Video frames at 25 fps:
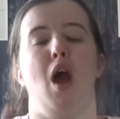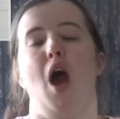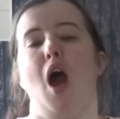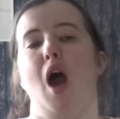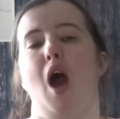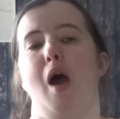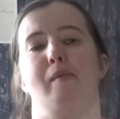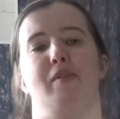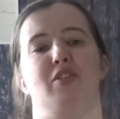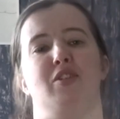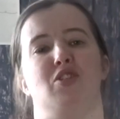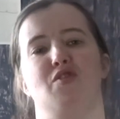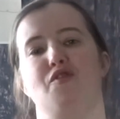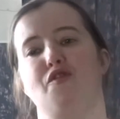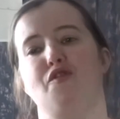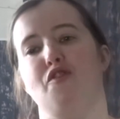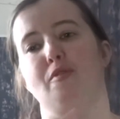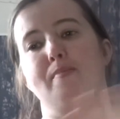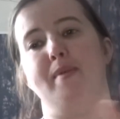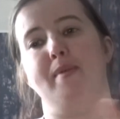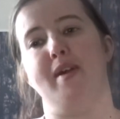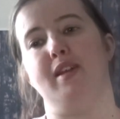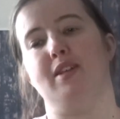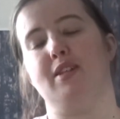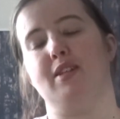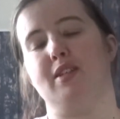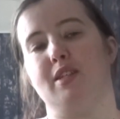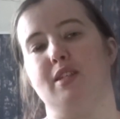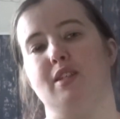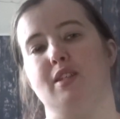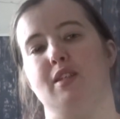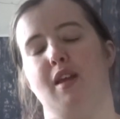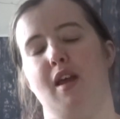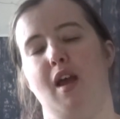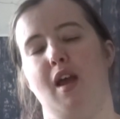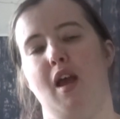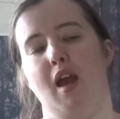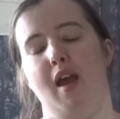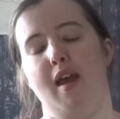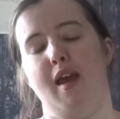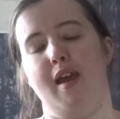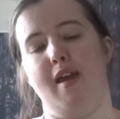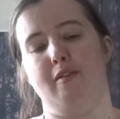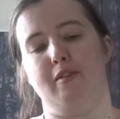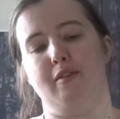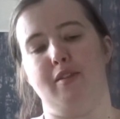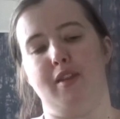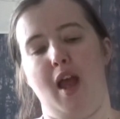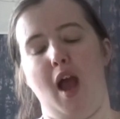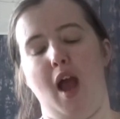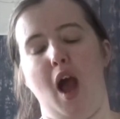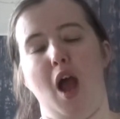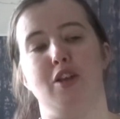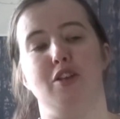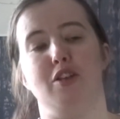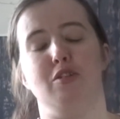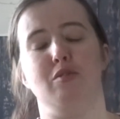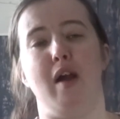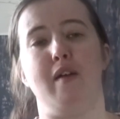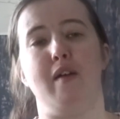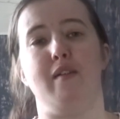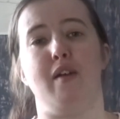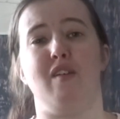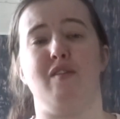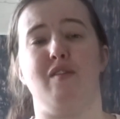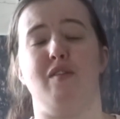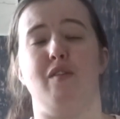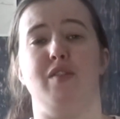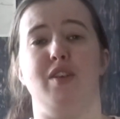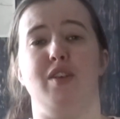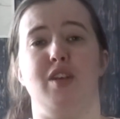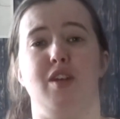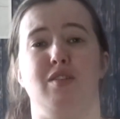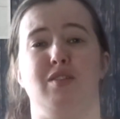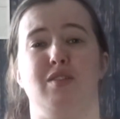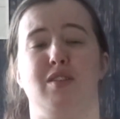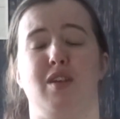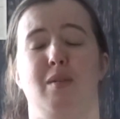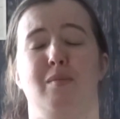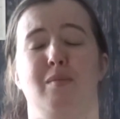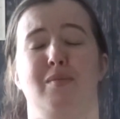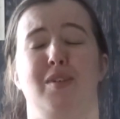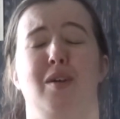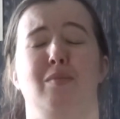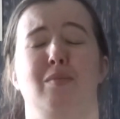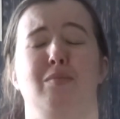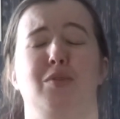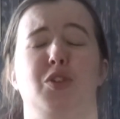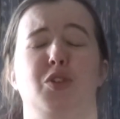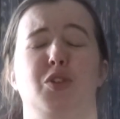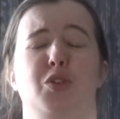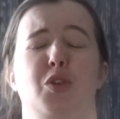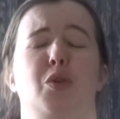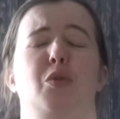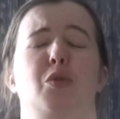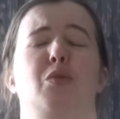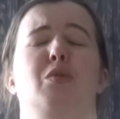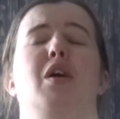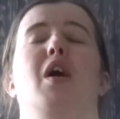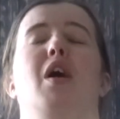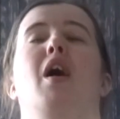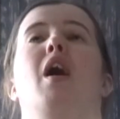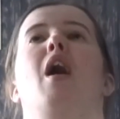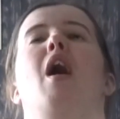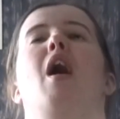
And there's a few bits here and there. I do have other videos coming up soon.